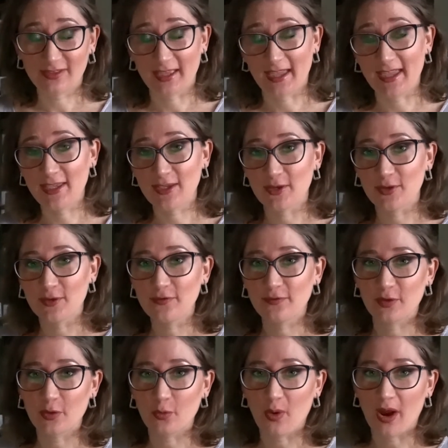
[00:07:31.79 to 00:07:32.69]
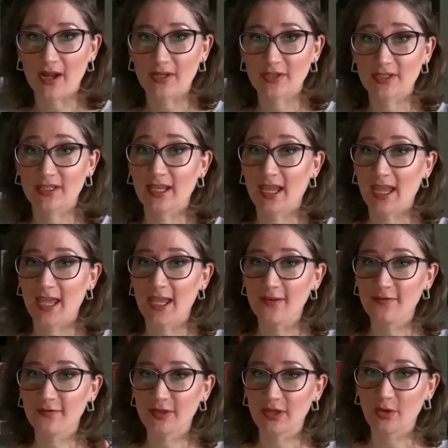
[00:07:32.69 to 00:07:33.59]
Thank you for watching.
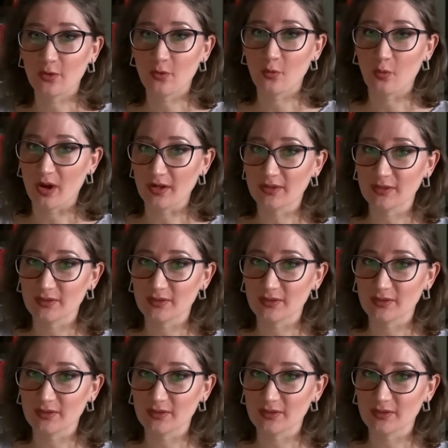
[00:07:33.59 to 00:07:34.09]
If you want